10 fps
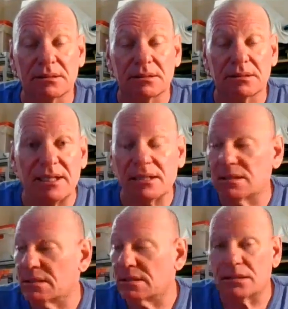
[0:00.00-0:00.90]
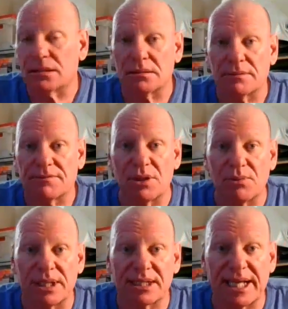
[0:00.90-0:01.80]
and then a
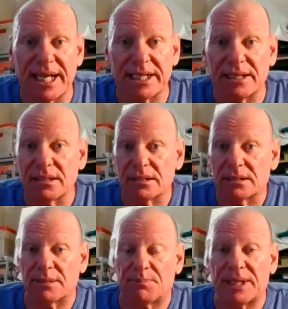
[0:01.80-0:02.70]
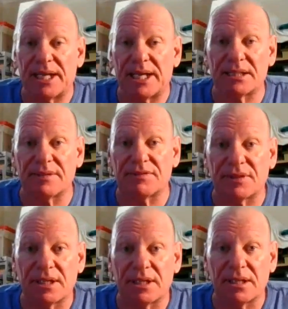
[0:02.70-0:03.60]
few weeks later, the plaintiff's
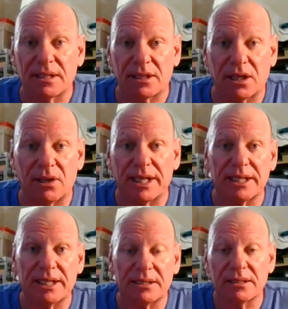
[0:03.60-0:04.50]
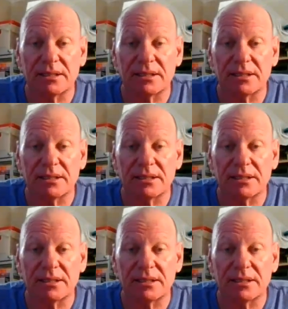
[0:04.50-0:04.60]
client